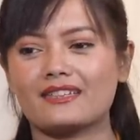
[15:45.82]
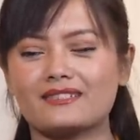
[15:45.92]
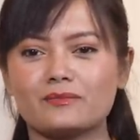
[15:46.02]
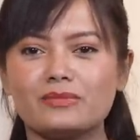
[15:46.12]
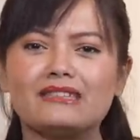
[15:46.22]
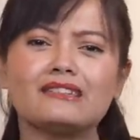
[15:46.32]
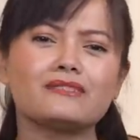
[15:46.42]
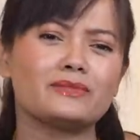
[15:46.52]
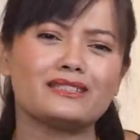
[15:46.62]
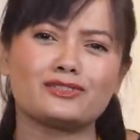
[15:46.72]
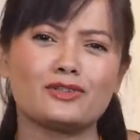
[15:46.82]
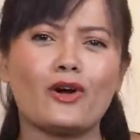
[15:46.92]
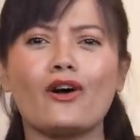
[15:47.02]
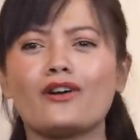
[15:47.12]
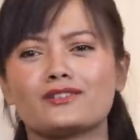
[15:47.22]
And be it
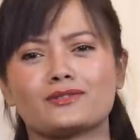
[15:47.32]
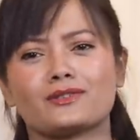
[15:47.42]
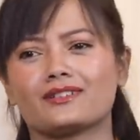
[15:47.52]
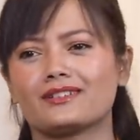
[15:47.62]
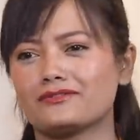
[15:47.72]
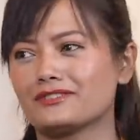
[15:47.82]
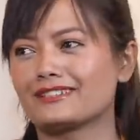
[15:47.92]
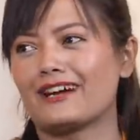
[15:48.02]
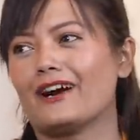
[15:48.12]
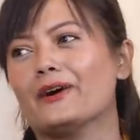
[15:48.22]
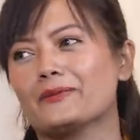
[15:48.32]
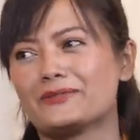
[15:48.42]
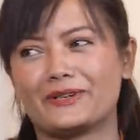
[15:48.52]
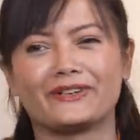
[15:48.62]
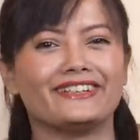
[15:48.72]
dogs or even cow,
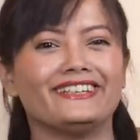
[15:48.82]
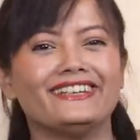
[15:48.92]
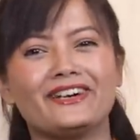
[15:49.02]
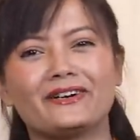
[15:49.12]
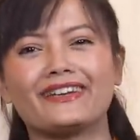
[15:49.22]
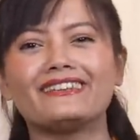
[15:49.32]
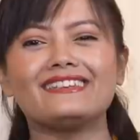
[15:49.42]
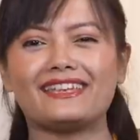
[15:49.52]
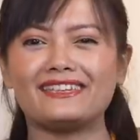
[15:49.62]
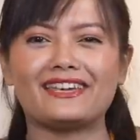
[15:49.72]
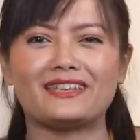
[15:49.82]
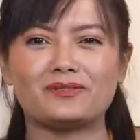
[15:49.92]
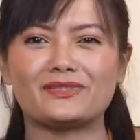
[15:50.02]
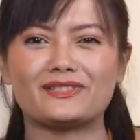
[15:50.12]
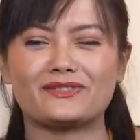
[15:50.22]
I'm sorry, or any
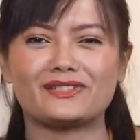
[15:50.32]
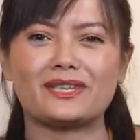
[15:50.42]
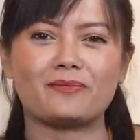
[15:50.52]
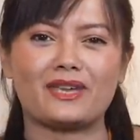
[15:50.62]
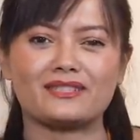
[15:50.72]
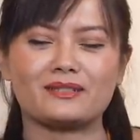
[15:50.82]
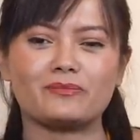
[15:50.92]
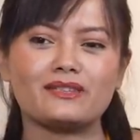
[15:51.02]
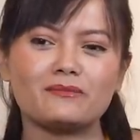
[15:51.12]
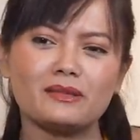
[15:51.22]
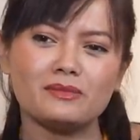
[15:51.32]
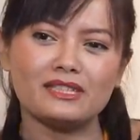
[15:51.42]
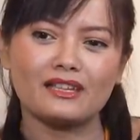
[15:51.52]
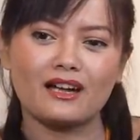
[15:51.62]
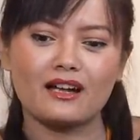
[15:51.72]
animals for mm-hmm. that matter. But
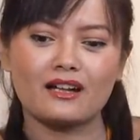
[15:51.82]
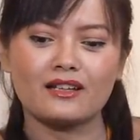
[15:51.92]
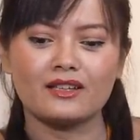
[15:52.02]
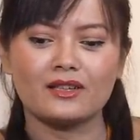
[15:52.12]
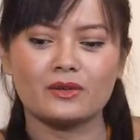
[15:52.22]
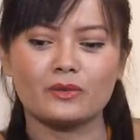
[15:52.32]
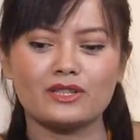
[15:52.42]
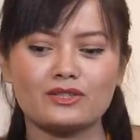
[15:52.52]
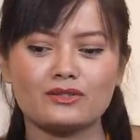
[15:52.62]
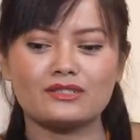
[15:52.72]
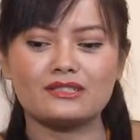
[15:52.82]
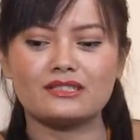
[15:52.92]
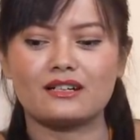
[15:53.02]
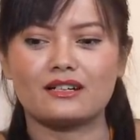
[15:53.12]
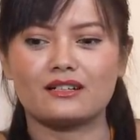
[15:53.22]
maybe we
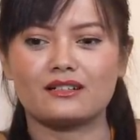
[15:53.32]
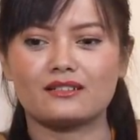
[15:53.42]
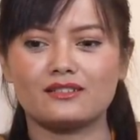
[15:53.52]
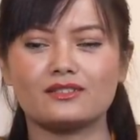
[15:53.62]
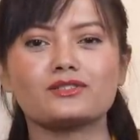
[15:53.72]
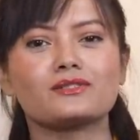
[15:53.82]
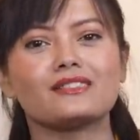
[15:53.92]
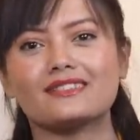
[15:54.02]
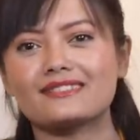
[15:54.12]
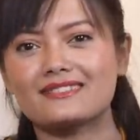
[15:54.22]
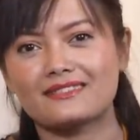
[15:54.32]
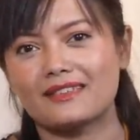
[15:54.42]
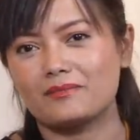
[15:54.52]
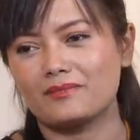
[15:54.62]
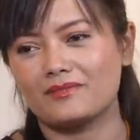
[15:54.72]
shouldn't, you know, three things
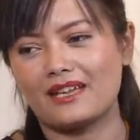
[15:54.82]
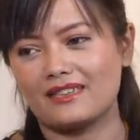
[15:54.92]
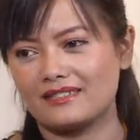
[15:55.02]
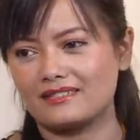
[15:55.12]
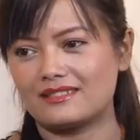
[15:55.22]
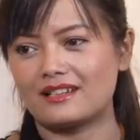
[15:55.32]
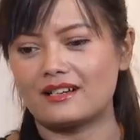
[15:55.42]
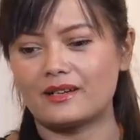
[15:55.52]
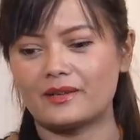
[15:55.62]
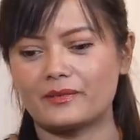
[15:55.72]
that I can